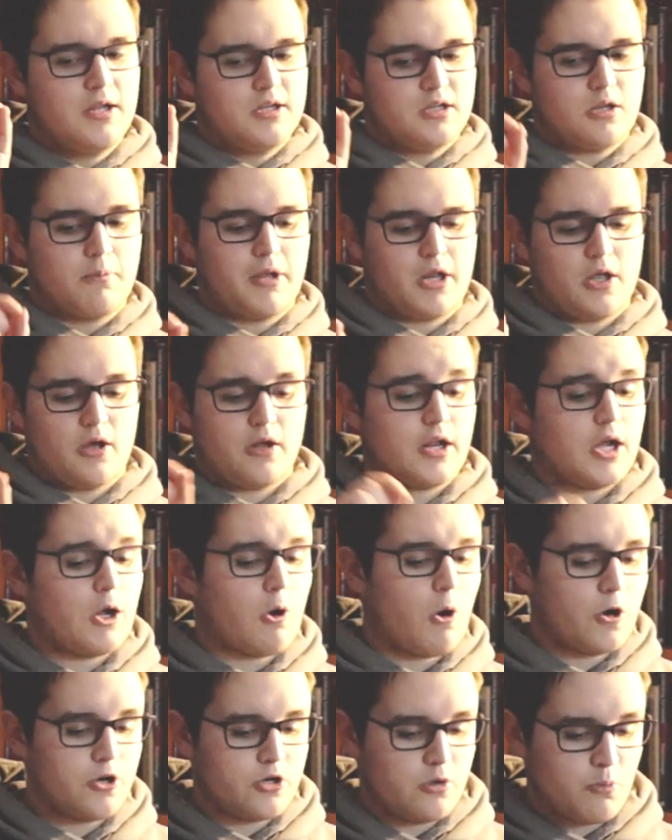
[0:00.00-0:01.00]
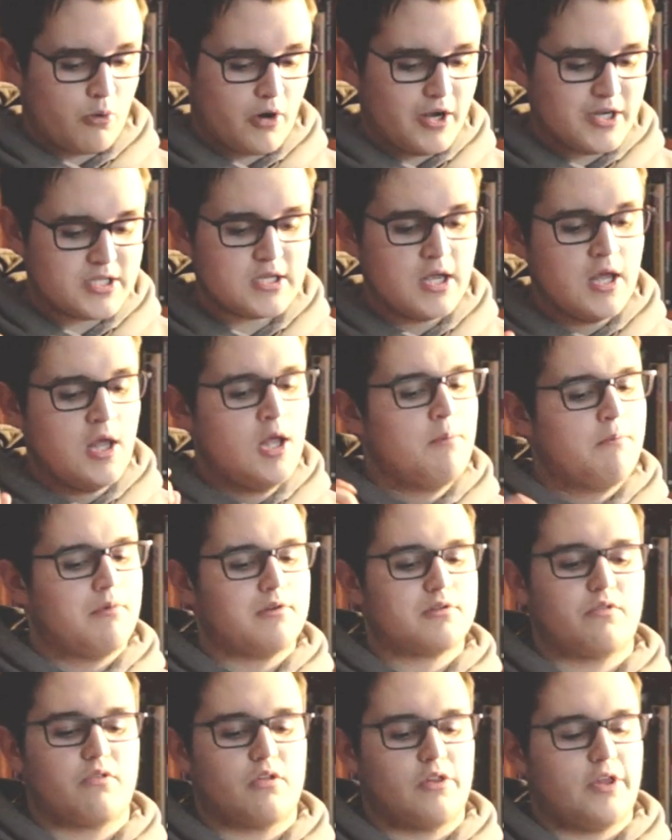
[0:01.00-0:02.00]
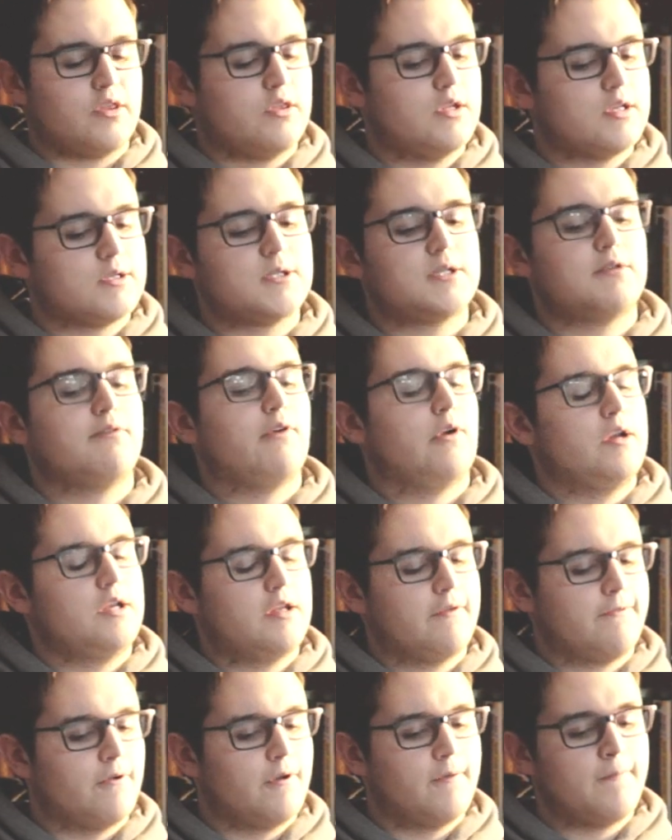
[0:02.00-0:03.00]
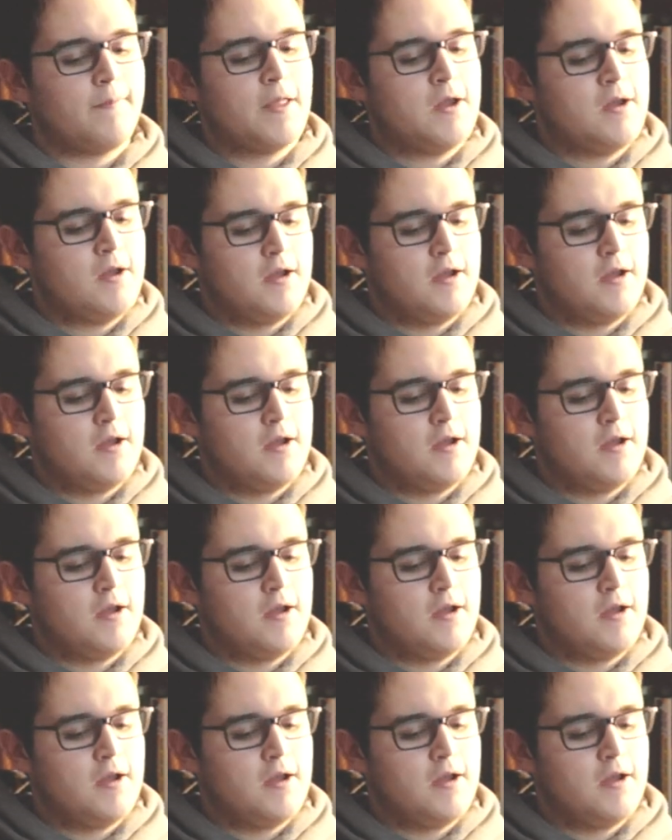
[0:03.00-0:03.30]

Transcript: depending on how hard you press, but with something like this, it's very different.